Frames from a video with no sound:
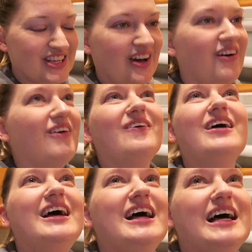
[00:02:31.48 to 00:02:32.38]

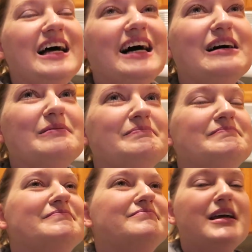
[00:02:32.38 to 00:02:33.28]
so
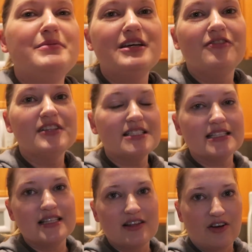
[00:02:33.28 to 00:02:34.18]
um, maybe if it
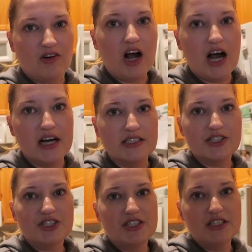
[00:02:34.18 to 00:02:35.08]
sits in the
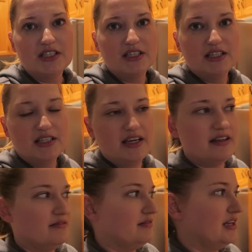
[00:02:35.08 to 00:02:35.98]
garage,
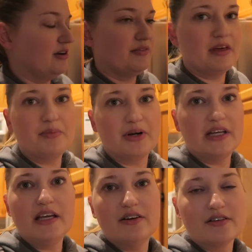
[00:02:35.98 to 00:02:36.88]
and you know they put
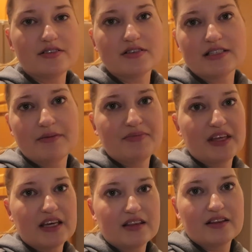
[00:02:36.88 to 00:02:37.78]
heaters or
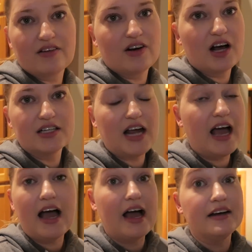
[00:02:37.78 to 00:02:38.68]
something in the garage
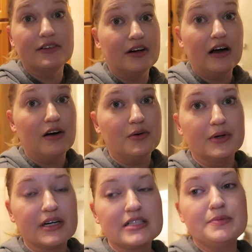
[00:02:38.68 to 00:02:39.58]
i don't know how it
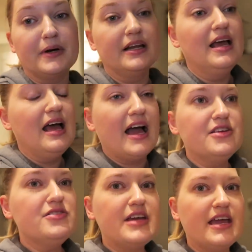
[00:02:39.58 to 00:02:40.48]
works but i
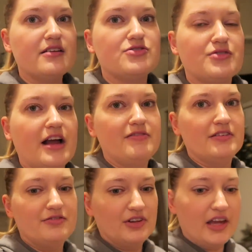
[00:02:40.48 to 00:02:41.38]
know you can't drive
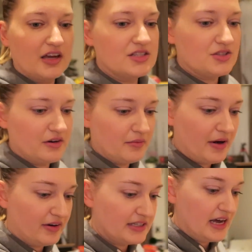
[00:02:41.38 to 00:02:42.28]
it for like a certain
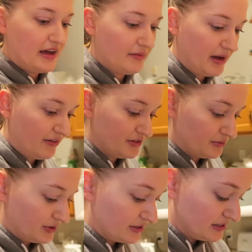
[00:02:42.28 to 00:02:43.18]
amount of time
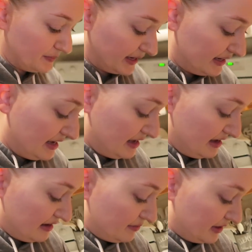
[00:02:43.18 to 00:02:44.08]
afterwards but
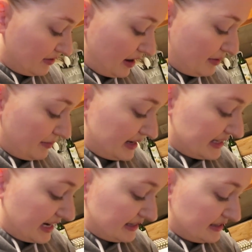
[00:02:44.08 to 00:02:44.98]
i'm like grabbing my
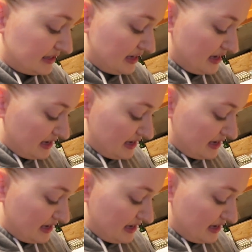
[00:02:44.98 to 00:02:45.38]
dad's